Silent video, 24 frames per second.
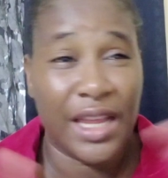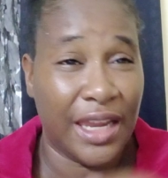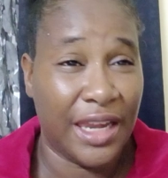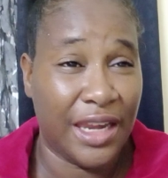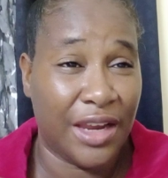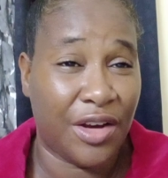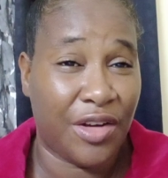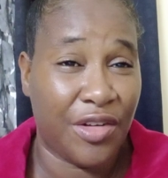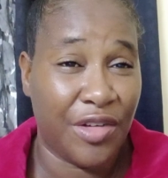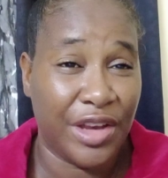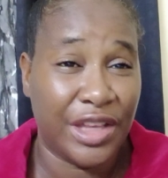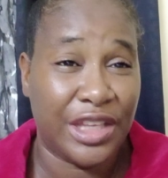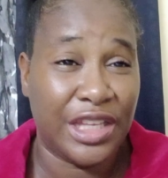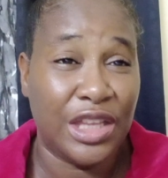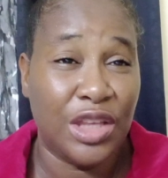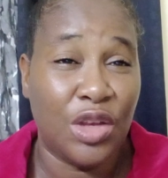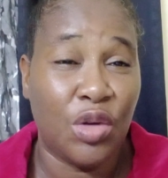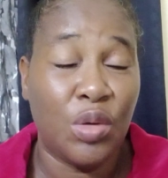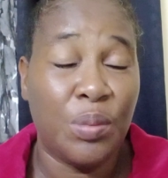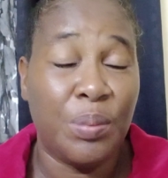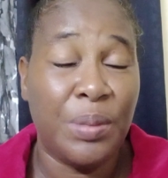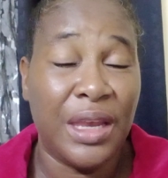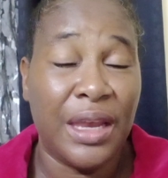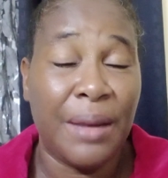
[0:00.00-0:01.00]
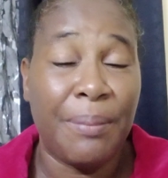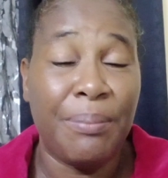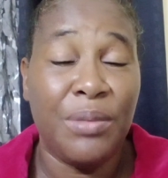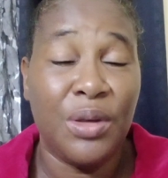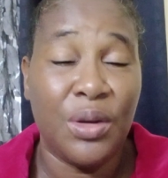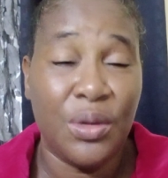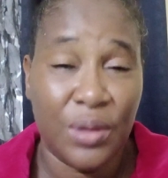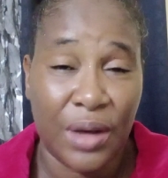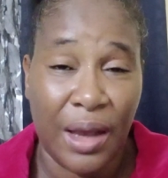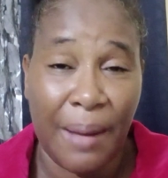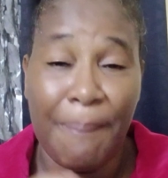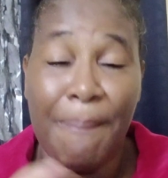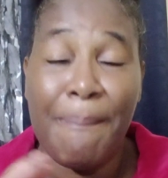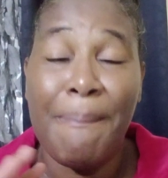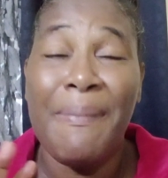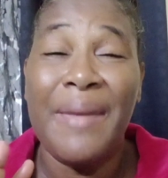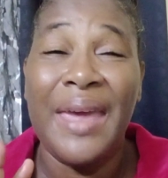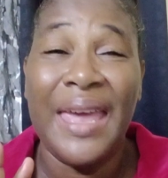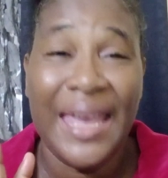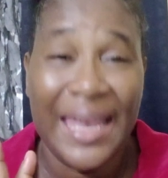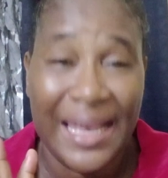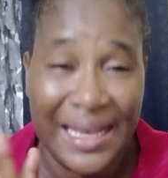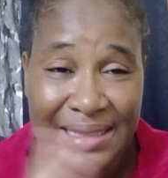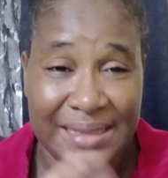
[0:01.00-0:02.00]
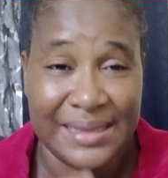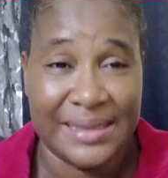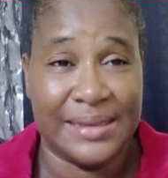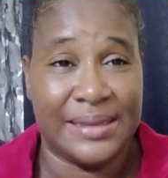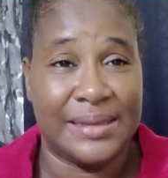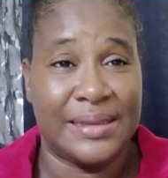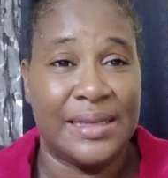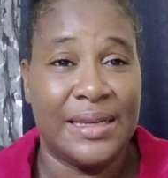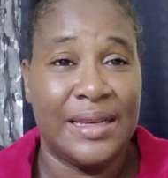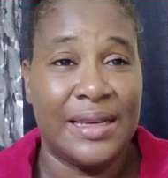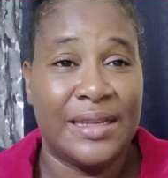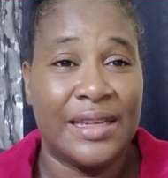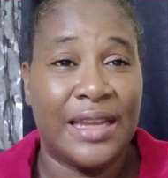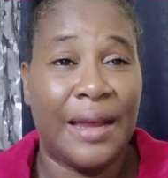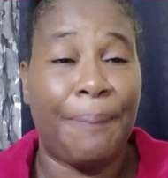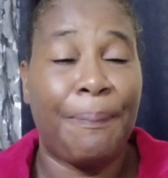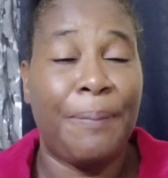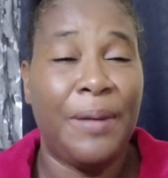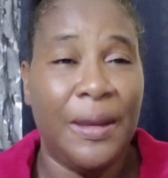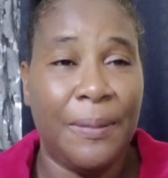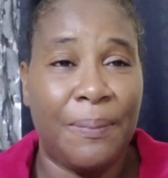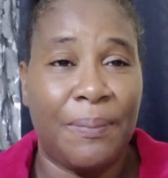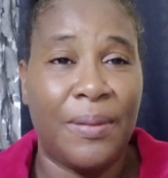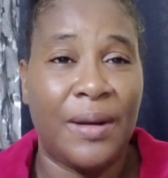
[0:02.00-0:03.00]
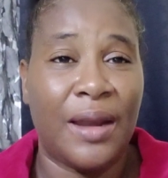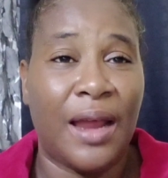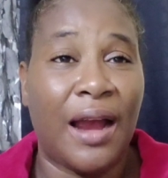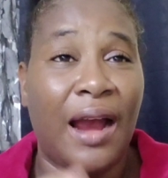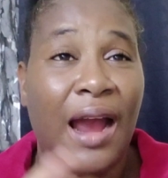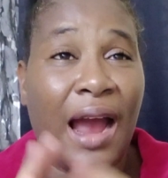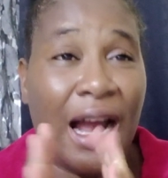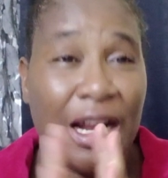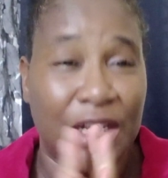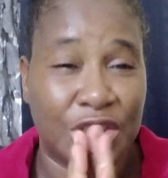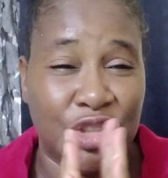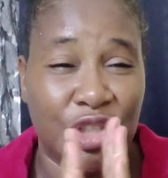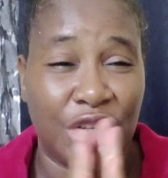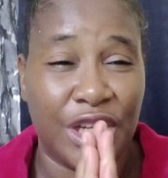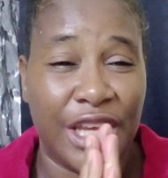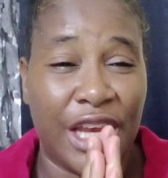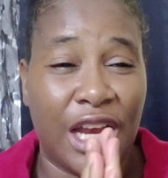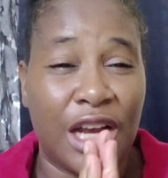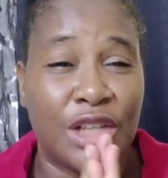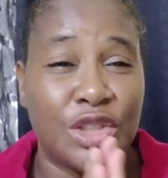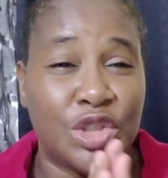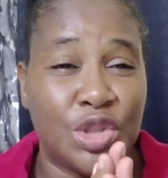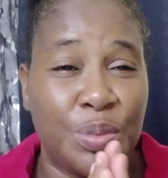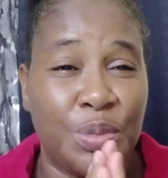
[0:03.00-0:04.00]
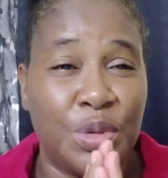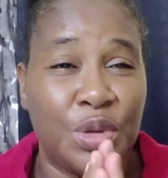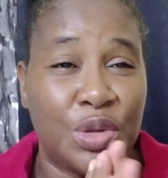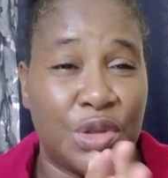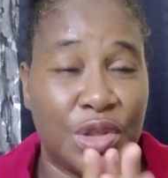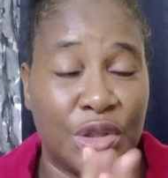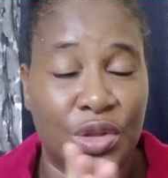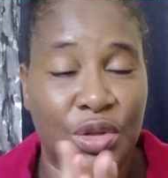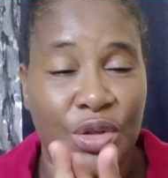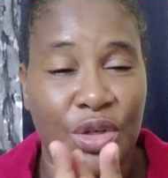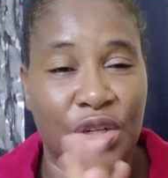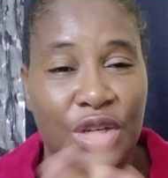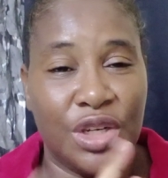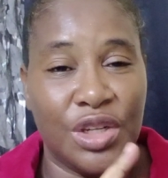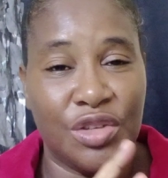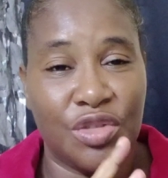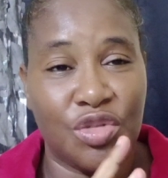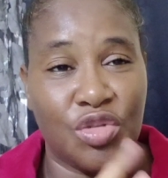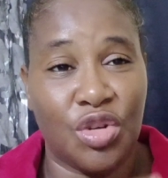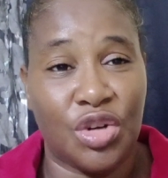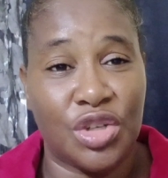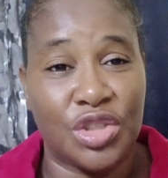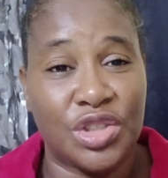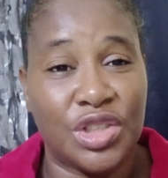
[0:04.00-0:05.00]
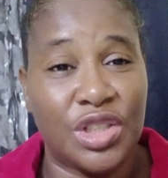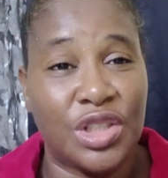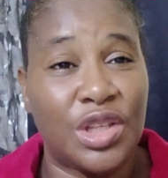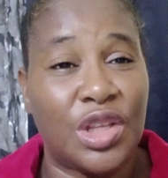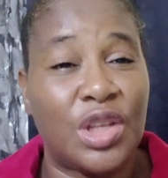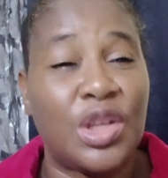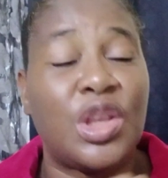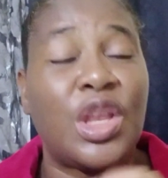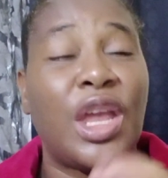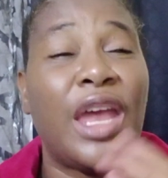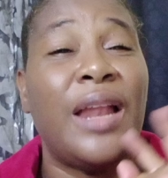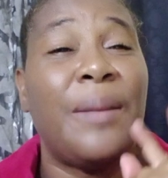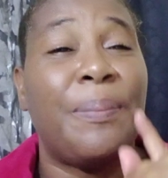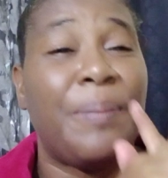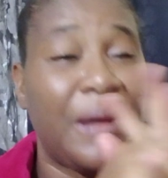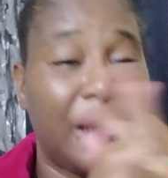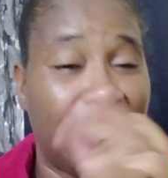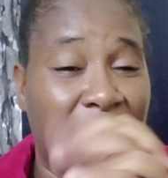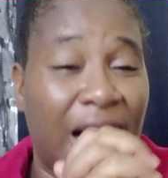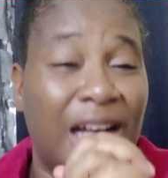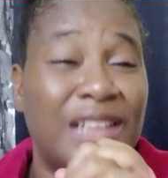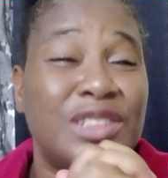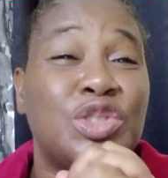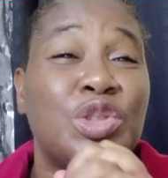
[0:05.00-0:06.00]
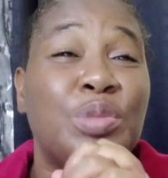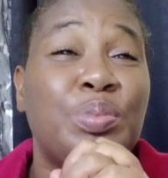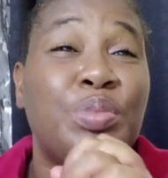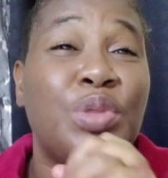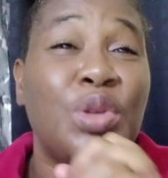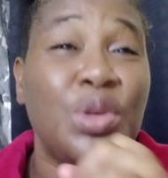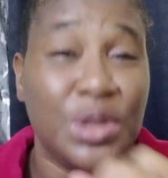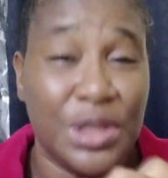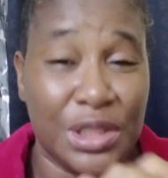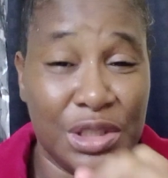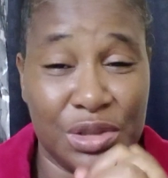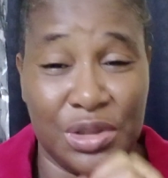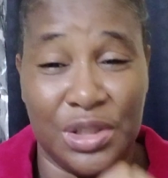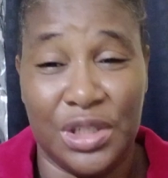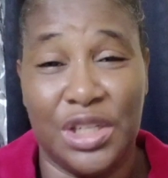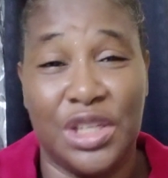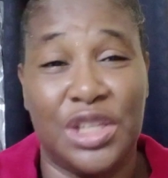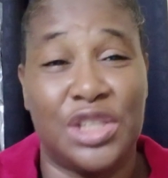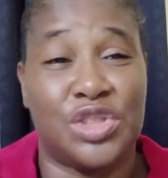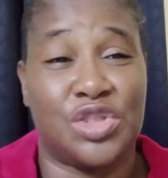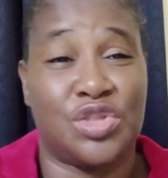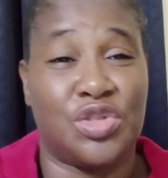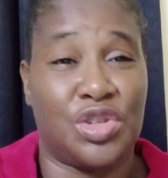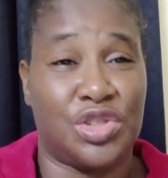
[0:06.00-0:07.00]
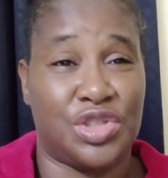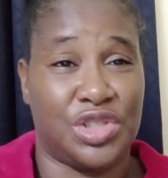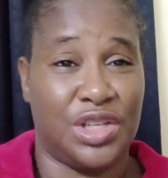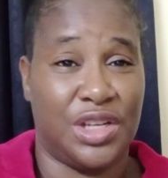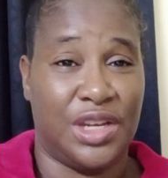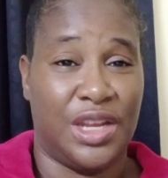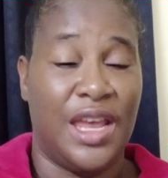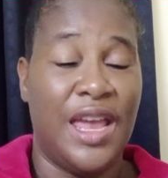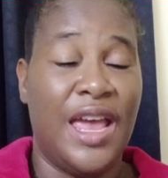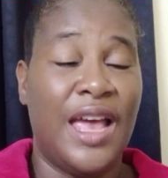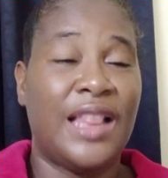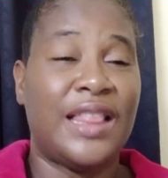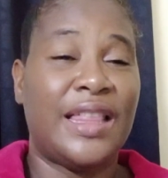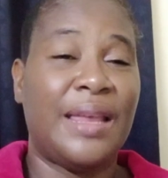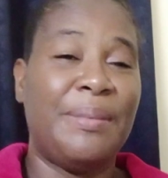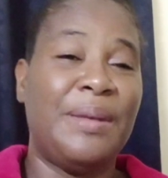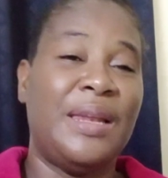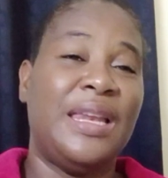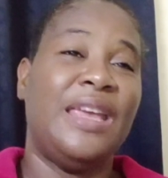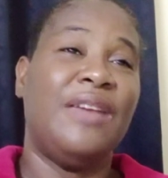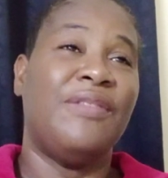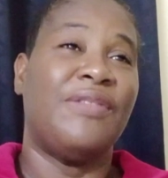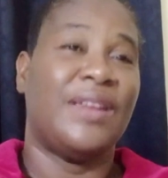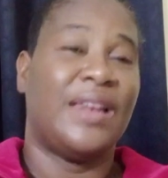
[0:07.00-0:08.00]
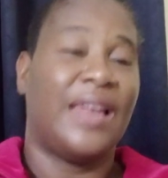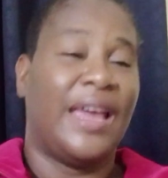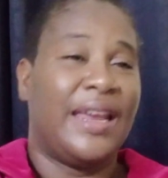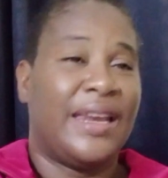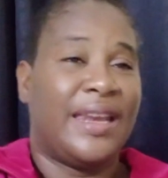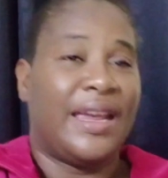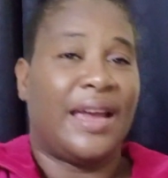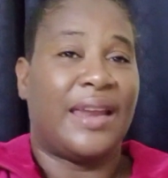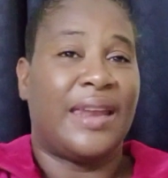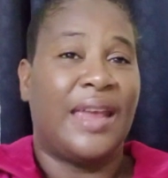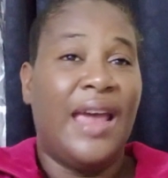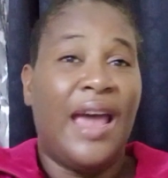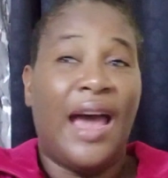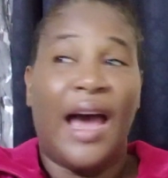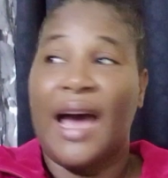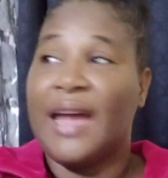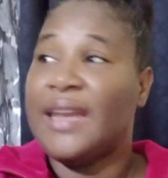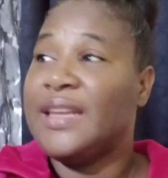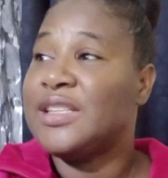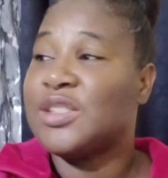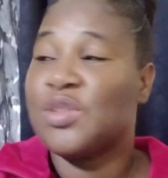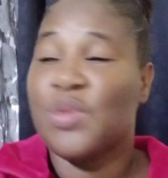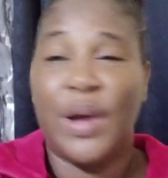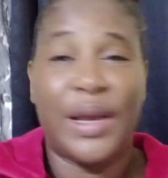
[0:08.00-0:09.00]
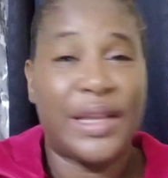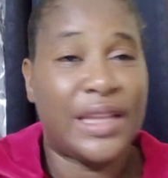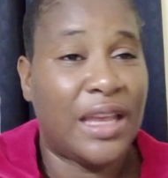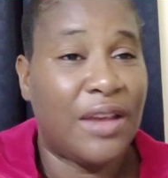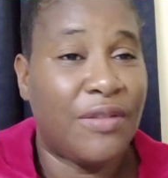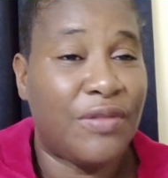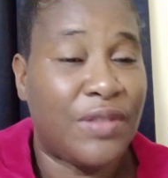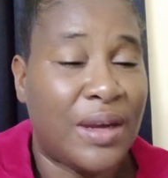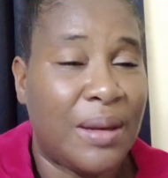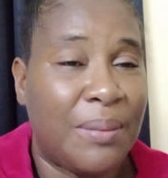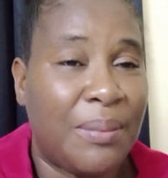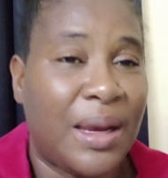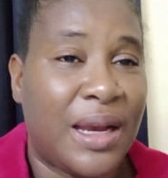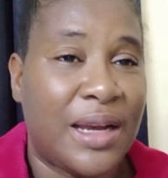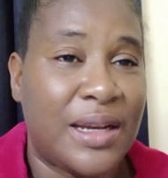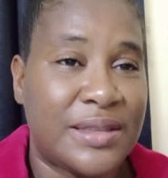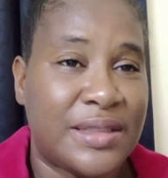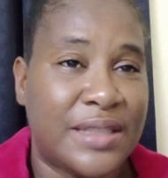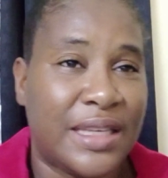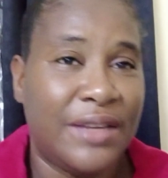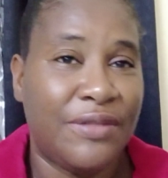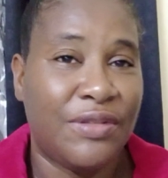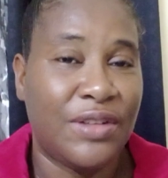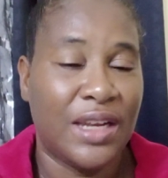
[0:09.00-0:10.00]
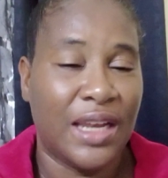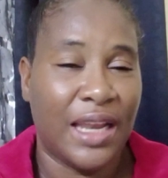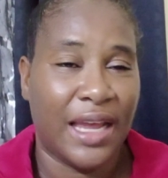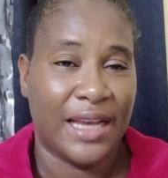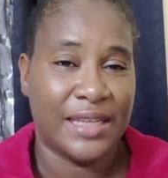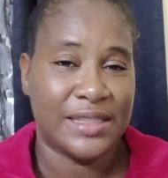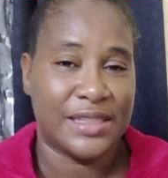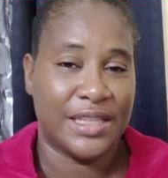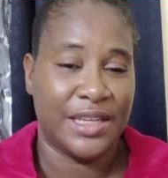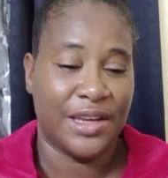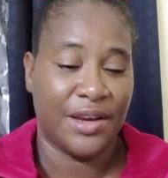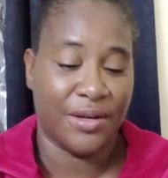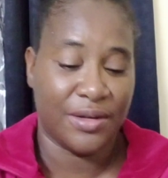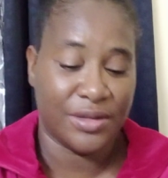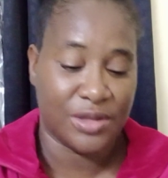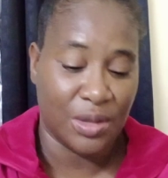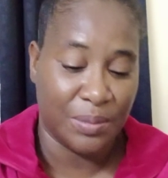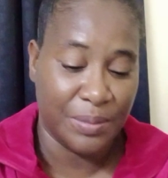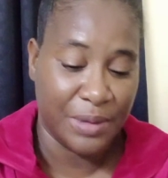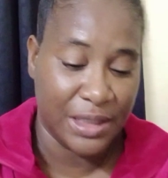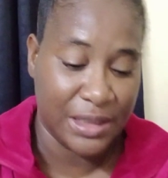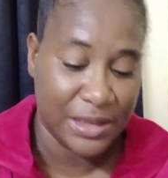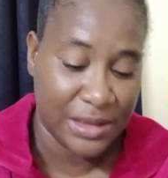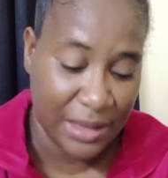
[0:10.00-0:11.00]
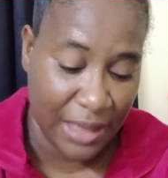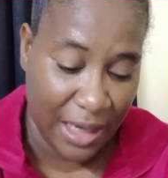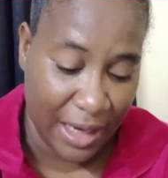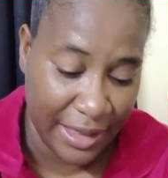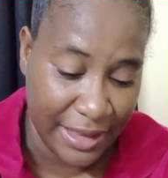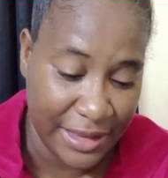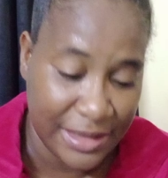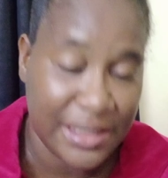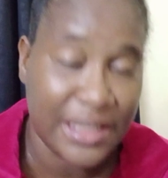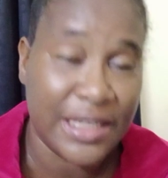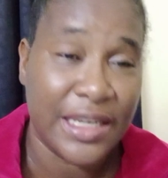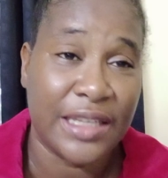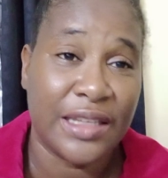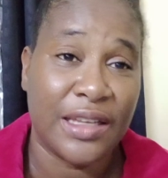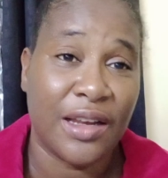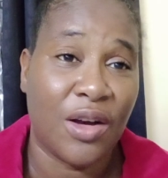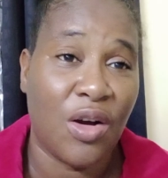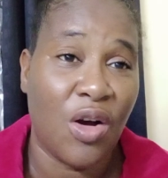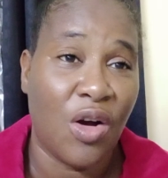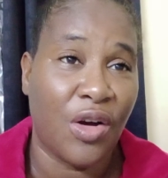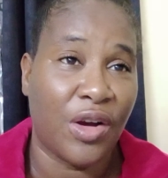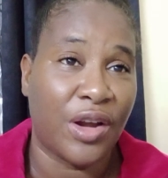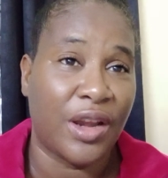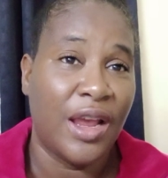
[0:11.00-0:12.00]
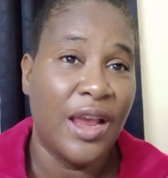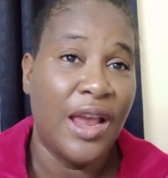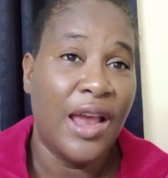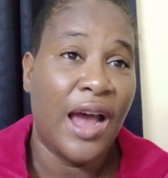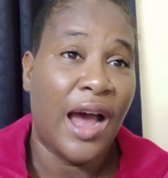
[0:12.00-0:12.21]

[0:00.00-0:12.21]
that they're creating, you would be amazed that people are actually contributing to the contributing to the destruction. Let me leave it like that. And it's quite evident because even last year, some incident occurred.